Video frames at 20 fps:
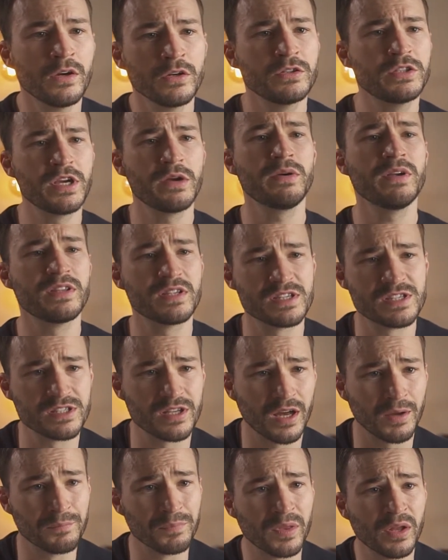During this
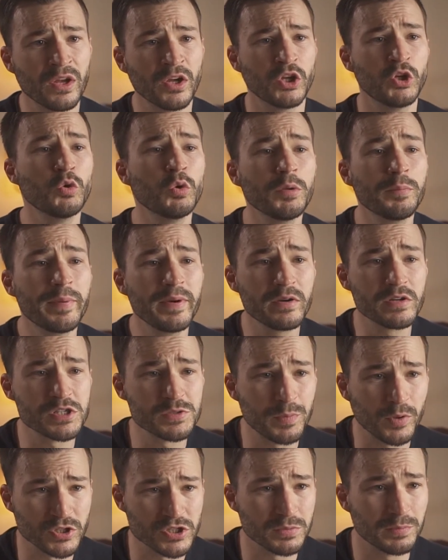time, you will be
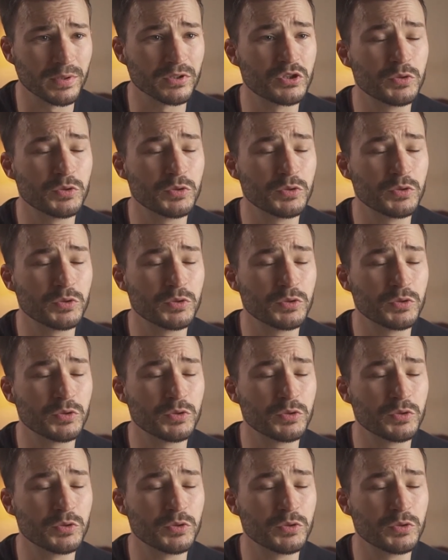responsible